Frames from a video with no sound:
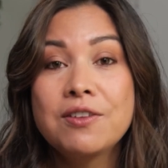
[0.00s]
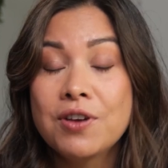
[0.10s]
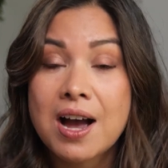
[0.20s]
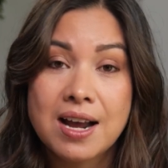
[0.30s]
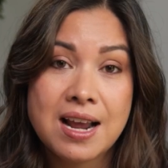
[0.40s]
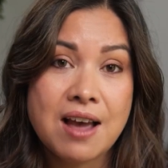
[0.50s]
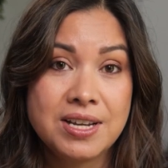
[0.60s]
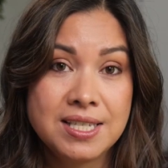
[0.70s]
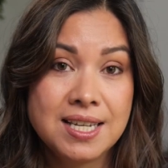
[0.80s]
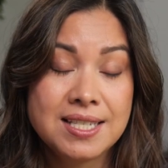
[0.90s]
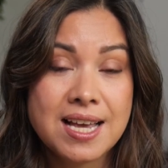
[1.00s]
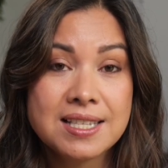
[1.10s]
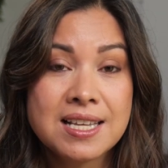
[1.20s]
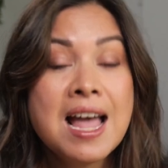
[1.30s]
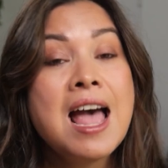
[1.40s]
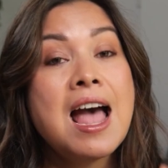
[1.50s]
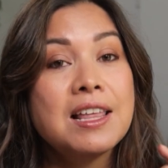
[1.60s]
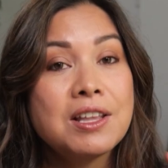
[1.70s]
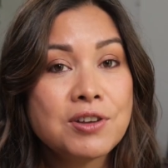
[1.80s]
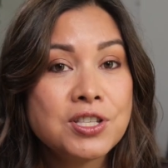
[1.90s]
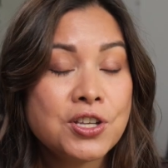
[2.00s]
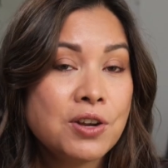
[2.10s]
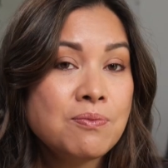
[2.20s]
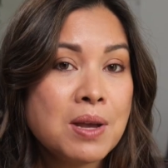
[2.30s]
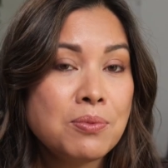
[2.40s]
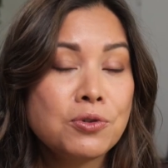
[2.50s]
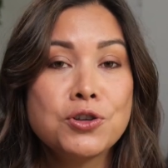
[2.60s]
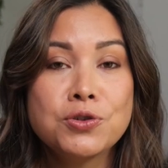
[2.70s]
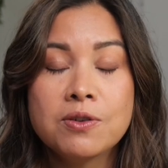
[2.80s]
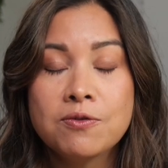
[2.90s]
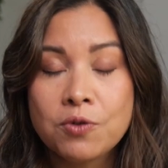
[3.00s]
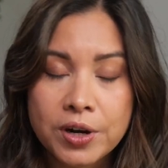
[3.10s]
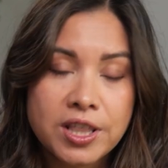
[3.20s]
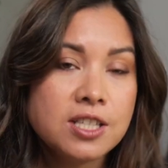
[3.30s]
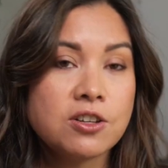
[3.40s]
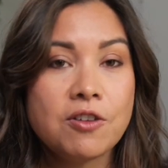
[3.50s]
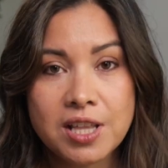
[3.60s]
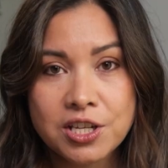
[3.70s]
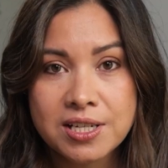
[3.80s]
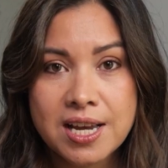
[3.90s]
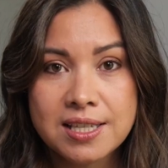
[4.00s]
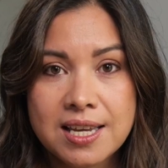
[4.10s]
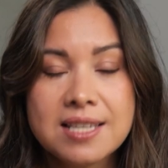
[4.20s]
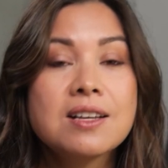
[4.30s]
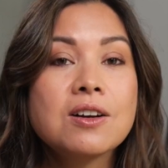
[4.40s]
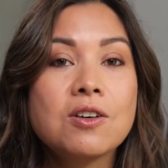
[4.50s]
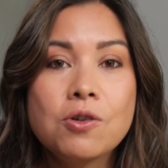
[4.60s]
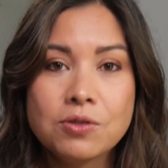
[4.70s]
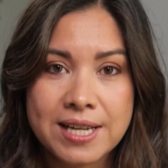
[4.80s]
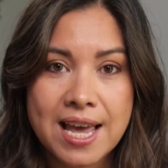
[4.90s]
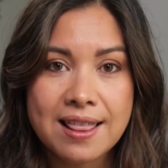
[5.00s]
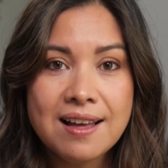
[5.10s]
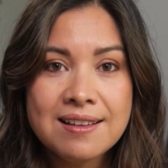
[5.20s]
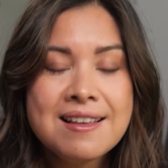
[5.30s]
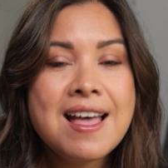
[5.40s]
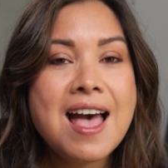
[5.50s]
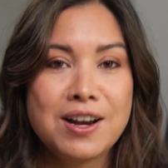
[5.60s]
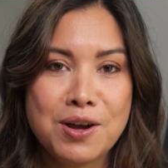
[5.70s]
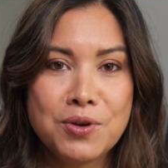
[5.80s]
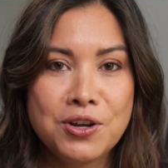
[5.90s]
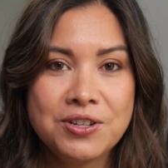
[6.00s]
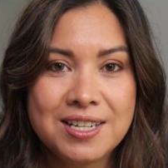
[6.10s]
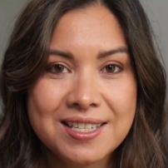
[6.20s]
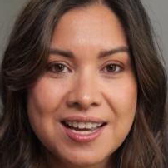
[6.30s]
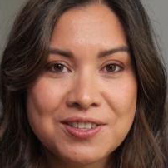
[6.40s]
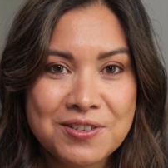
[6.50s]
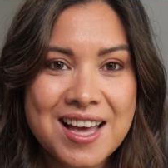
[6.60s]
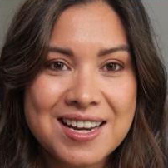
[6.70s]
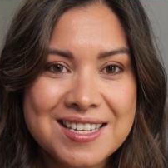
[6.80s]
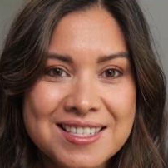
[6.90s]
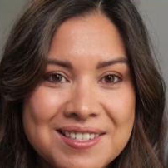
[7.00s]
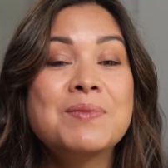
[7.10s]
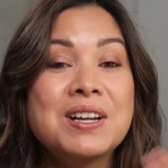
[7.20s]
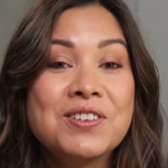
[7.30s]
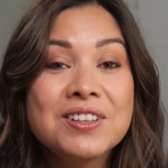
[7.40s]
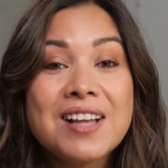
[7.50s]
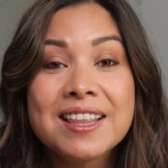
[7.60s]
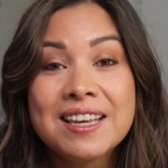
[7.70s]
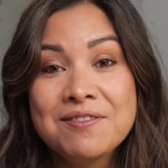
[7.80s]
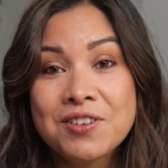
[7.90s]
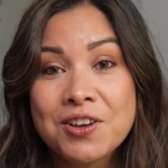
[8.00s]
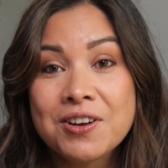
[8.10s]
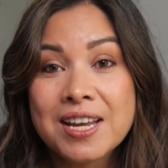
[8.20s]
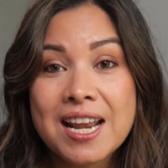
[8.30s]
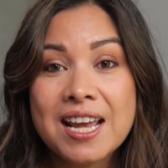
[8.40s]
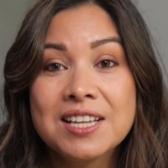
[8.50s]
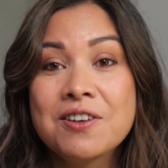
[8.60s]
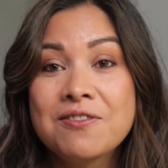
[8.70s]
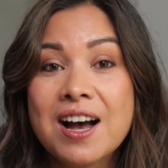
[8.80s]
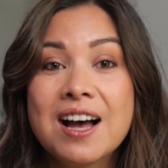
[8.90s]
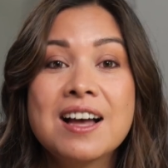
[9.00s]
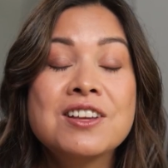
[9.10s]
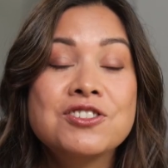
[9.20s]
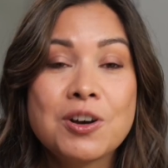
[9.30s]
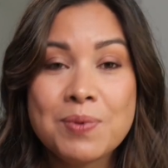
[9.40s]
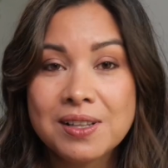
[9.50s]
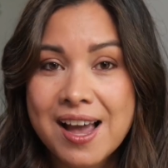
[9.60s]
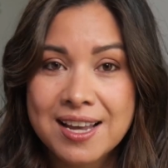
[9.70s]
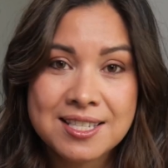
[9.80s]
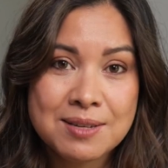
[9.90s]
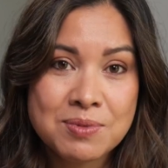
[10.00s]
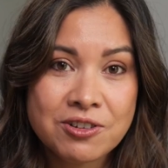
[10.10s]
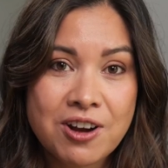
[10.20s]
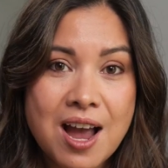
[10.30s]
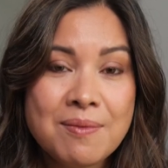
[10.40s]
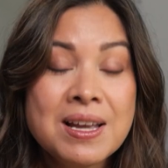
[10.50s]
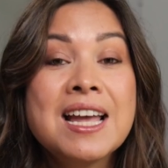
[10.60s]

if you aren't having success. And there are certain people who should avoid these ovulation test kits altogether, and I'm going to discuss who that is. But if you like the info you're getting so far, drop a like and subscribe.